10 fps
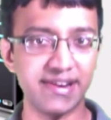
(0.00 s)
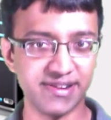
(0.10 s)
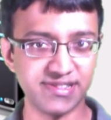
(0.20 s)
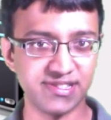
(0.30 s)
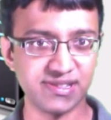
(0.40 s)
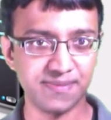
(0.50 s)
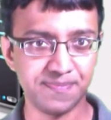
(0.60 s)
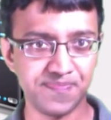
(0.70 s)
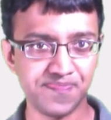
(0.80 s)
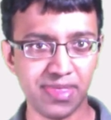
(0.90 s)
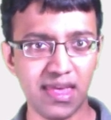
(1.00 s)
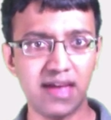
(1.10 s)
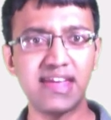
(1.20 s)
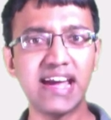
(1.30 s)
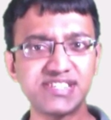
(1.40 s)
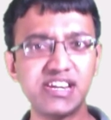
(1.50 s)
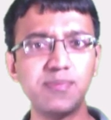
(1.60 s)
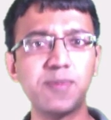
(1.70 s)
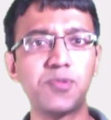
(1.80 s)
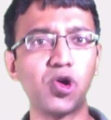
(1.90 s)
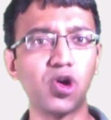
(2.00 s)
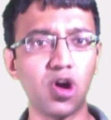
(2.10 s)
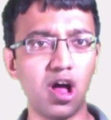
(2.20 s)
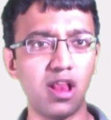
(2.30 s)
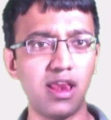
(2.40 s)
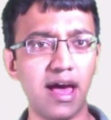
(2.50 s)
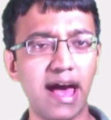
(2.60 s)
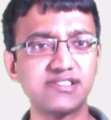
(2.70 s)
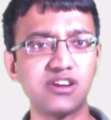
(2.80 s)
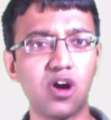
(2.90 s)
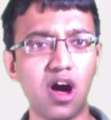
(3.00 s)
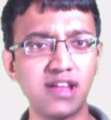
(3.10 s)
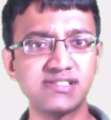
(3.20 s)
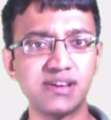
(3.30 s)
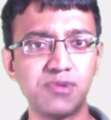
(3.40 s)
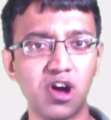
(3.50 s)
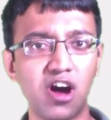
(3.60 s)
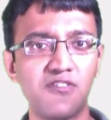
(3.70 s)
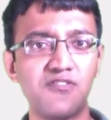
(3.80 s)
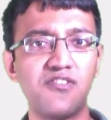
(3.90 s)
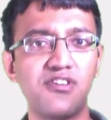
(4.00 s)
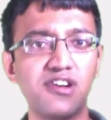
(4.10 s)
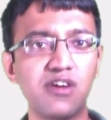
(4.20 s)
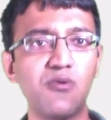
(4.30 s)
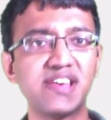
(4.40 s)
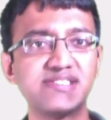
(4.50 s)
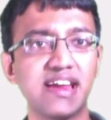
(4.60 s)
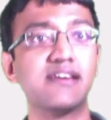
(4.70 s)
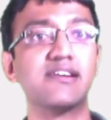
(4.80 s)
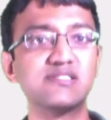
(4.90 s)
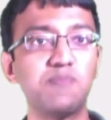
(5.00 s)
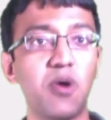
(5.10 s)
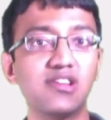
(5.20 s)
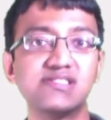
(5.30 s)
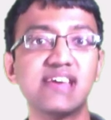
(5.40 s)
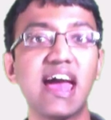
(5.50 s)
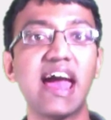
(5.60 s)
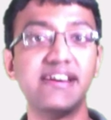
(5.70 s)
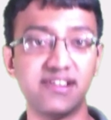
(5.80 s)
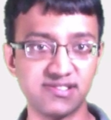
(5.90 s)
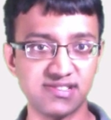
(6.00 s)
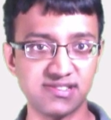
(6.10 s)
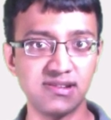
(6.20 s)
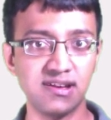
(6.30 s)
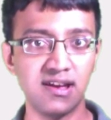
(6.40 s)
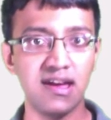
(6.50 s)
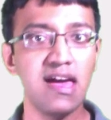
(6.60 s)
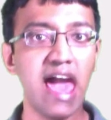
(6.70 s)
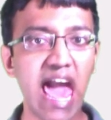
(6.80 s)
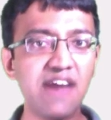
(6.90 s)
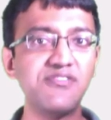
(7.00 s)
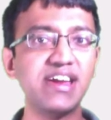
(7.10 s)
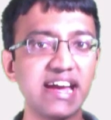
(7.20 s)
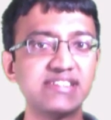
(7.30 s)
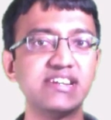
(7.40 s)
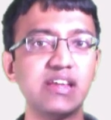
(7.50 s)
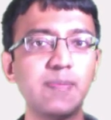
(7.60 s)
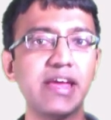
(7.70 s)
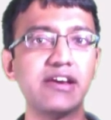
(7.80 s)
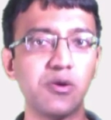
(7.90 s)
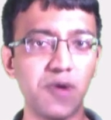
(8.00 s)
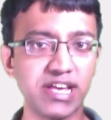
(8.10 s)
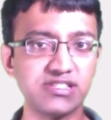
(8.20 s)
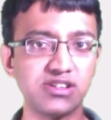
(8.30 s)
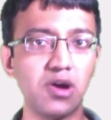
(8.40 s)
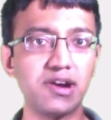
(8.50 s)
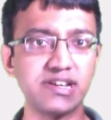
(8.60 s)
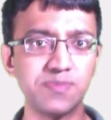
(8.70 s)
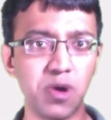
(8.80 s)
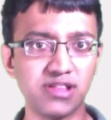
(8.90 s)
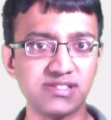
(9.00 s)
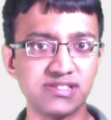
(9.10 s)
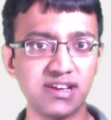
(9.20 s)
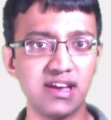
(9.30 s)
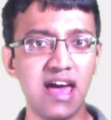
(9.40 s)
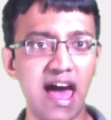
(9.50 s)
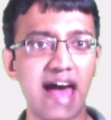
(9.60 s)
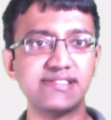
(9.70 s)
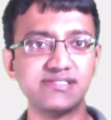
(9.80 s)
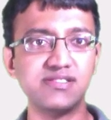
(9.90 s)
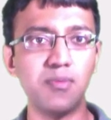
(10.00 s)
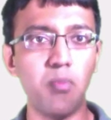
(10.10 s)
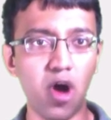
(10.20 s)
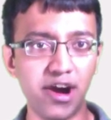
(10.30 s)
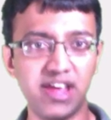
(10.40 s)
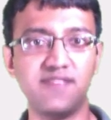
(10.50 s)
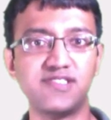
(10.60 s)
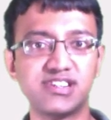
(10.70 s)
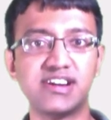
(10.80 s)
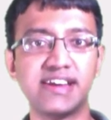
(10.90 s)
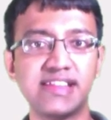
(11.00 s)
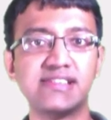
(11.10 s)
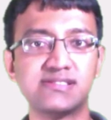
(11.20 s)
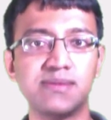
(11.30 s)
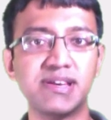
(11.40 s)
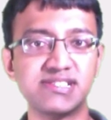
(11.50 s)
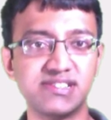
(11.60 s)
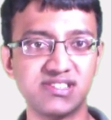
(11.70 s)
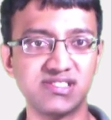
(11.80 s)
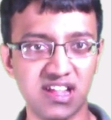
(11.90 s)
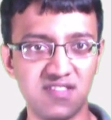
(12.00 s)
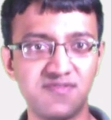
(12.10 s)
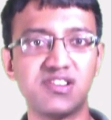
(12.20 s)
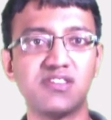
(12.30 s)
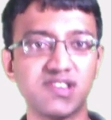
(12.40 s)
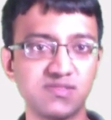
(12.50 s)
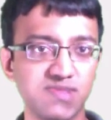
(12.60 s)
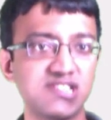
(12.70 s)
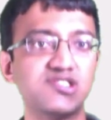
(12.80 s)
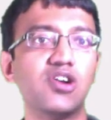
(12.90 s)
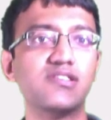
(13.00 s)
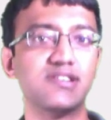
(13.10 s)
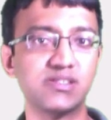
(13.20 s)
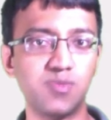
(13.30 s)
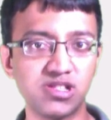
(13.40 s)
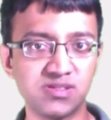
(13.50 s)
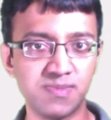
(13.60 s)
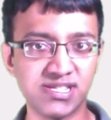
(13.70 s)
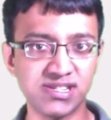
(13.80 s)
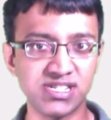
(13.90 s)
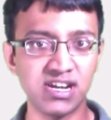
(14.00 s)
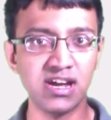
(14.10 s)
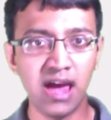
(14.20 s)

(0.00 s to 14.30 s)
headers. The HTTP protocol has a concept of request and response headers every HTTP request or response has the body which contains the message itself, the request message or the response message.